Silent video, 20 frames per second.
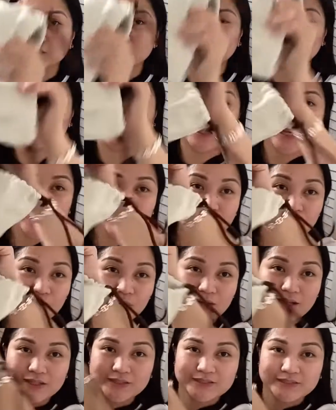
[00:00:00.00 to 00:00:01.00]
So now
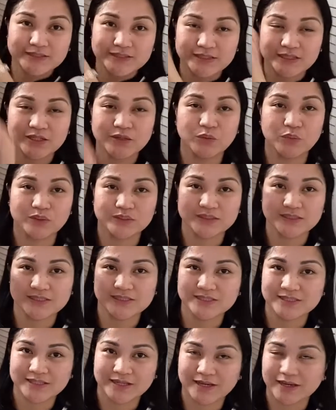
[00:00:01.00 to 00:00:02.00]
let's see what's
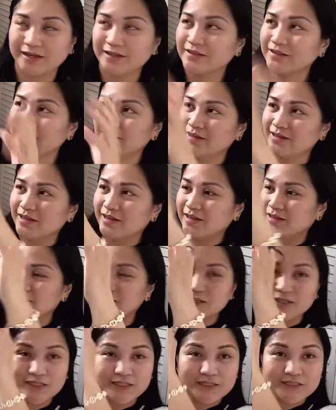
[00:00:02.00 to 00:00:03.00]
inside
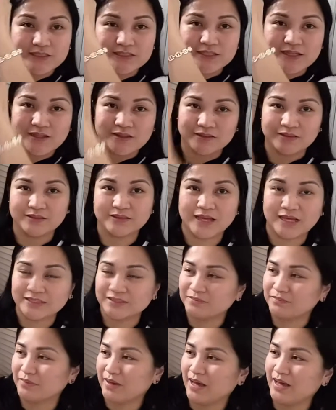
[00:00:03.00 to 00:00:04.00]
this
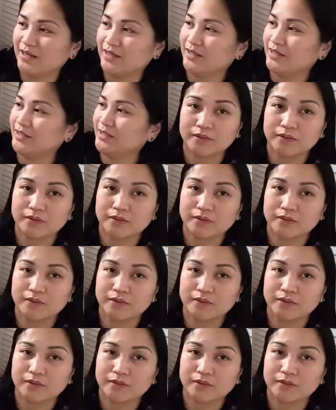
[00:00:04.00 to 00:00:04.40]
dust bag.